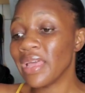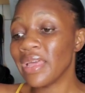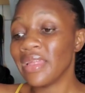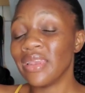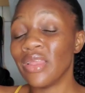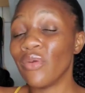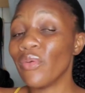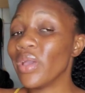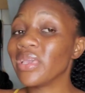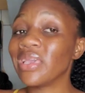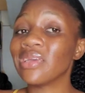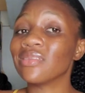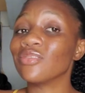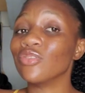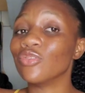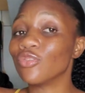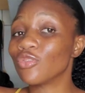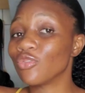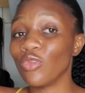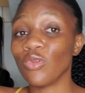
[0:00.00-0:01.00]
the way Kedu
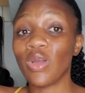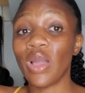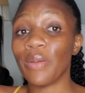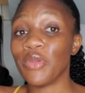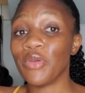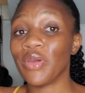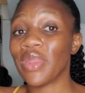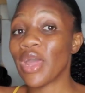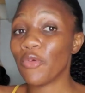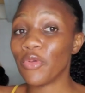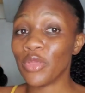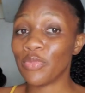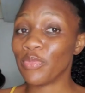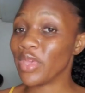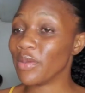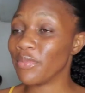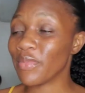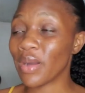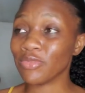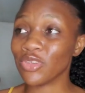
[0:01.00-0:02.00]
used to look at me when i whip
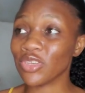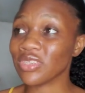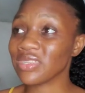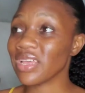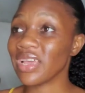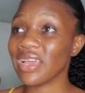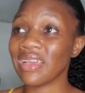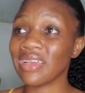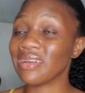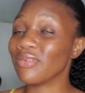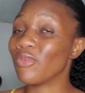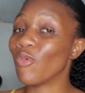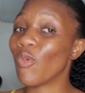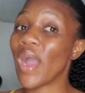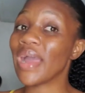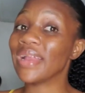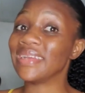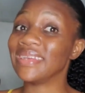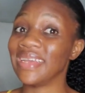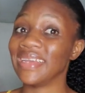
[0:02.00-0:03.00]
him i'm just like
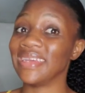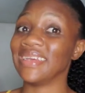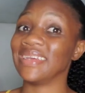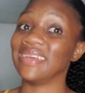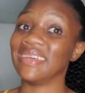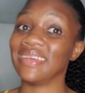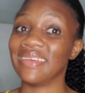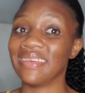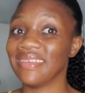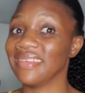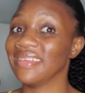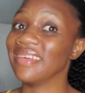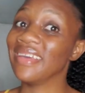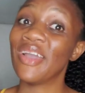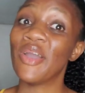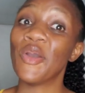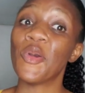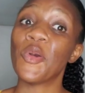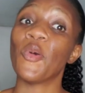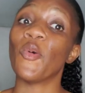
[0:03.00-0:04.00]
one day
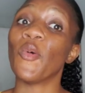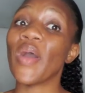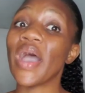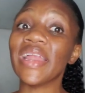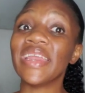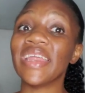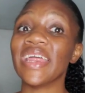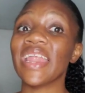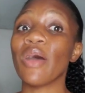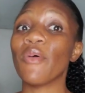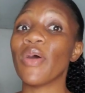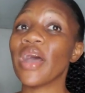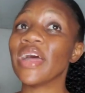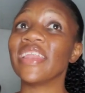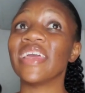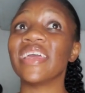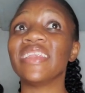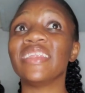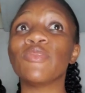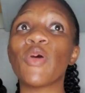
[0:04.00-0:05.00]
one day now one
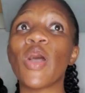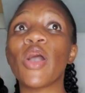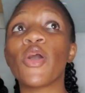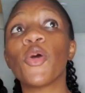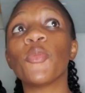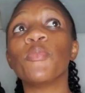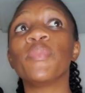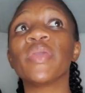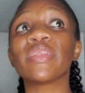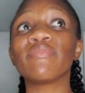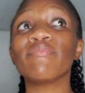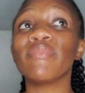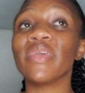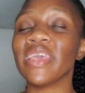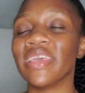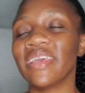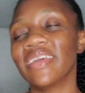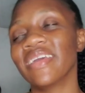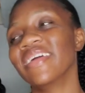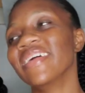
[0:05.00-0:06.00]
day they won't go beat
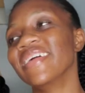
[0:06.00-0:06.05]
me